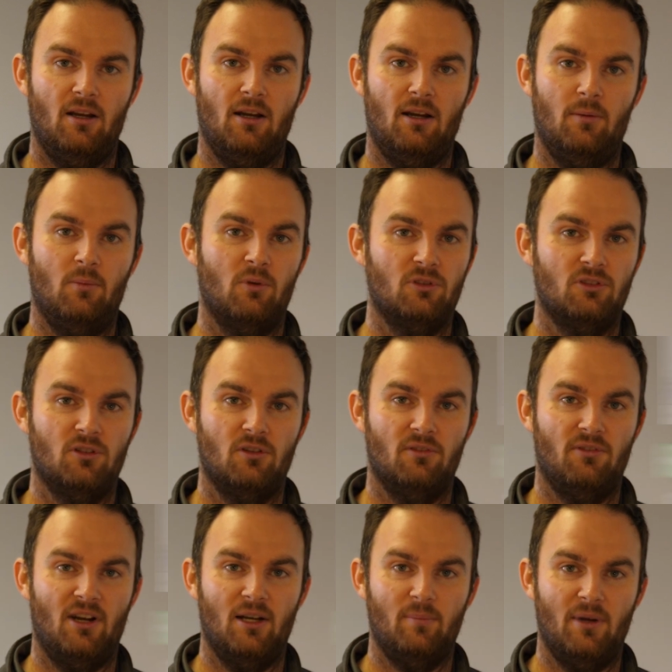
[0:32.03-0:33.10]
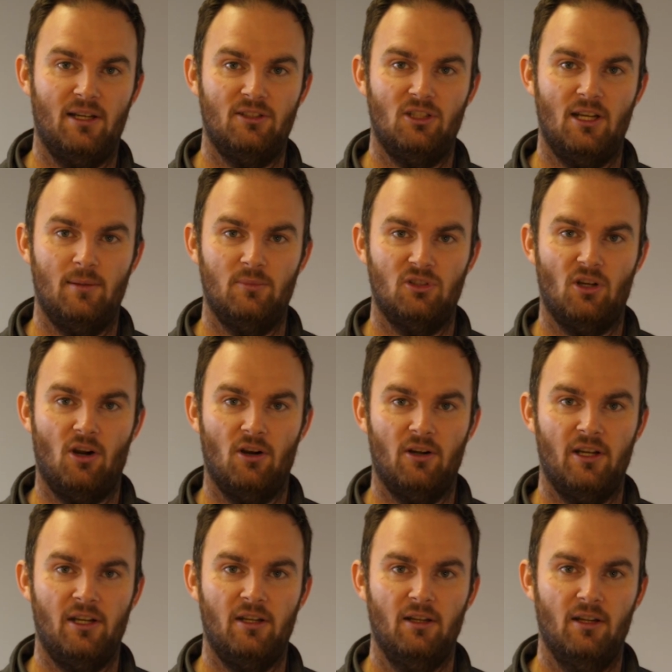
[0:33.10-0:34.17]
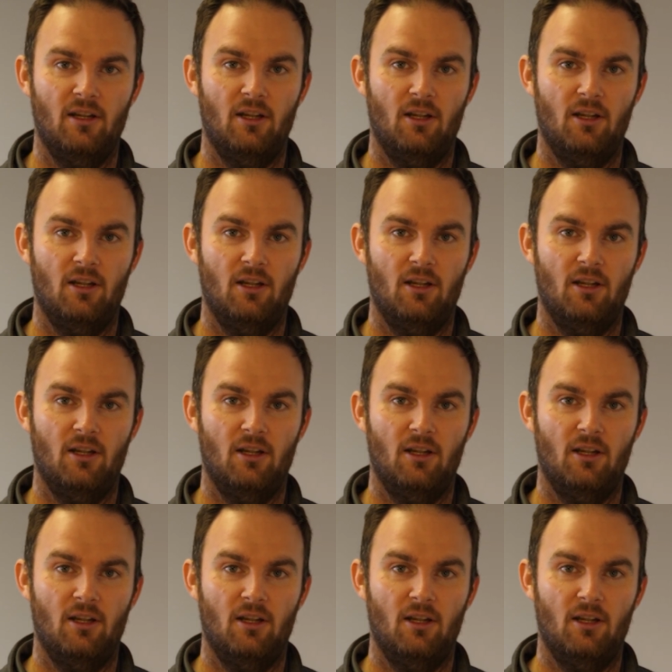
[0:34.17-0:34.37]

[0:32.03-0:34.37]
We're certified by James Hardie.